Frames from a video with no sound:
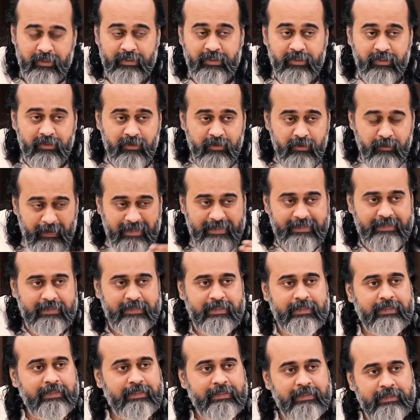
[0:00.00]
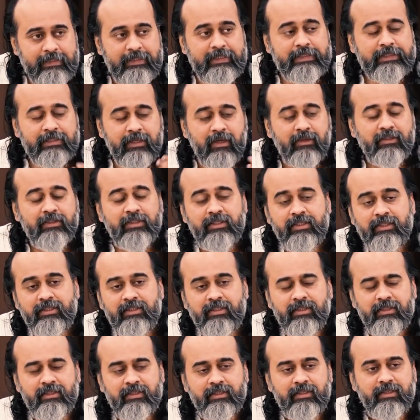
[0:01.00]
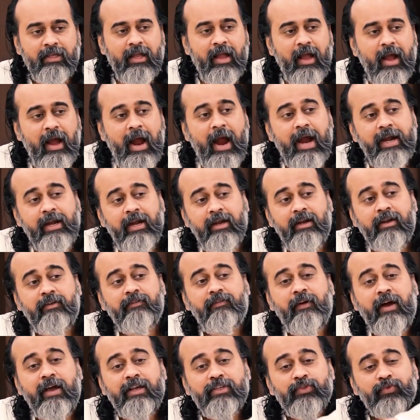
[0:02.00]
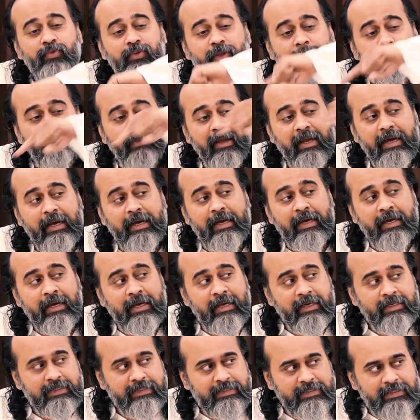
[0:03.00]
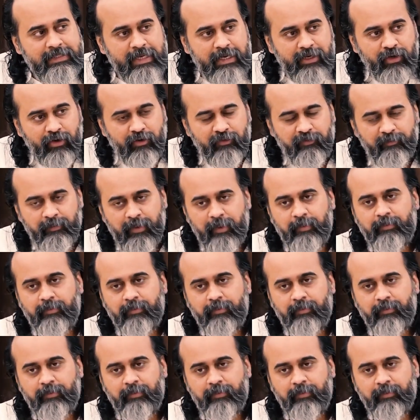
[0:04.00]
This person, this consciousness, identifies with a bigger set of